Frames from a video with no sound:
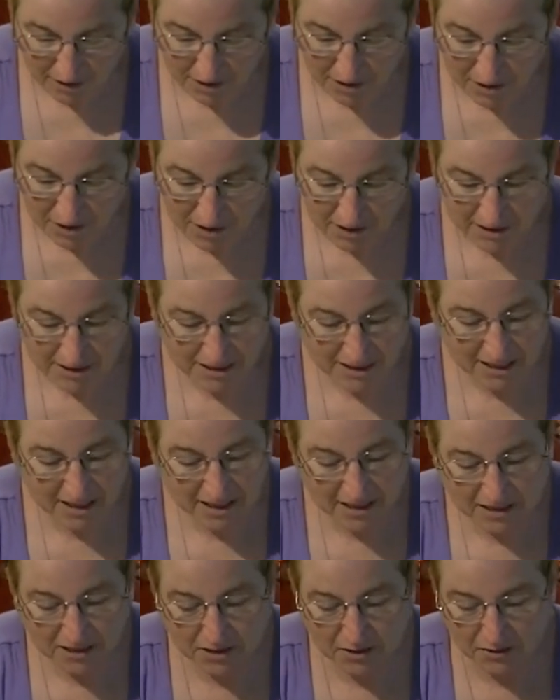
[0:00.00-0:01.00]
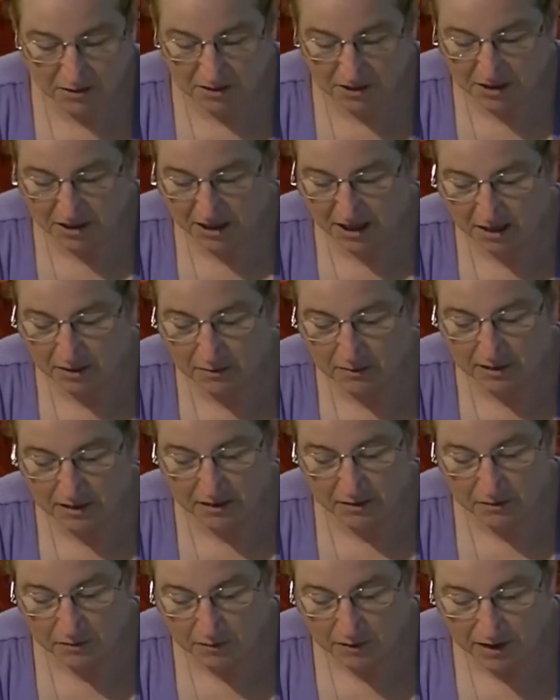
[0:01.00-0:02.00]
So let's get into it, shall we?
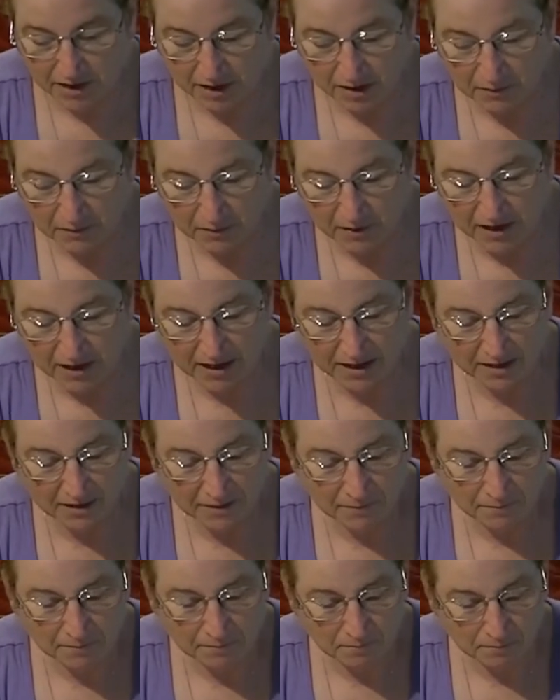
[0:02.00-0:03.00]
What I won